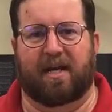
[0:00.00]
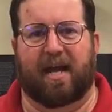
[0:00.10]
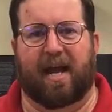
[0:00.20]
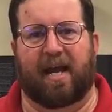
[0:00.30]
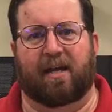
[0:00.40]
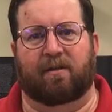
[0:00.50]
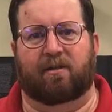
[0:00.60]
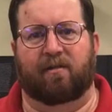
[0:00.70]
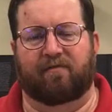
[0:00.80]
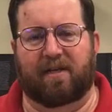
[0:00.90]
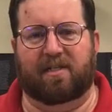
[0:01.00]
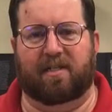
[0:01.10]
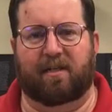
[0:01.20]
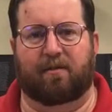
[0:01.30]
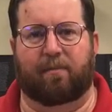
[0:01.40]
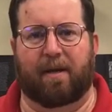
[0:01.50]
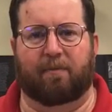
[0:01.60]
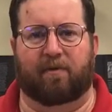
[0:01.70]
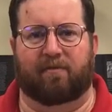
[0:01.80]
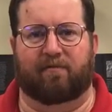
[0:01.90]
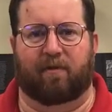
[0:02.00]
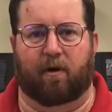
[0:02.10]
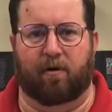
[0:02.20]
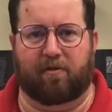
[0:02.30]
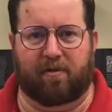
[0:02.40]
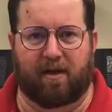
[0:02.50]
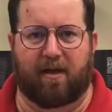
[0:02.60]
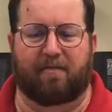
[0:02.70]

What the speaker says: And convincing the people of Earth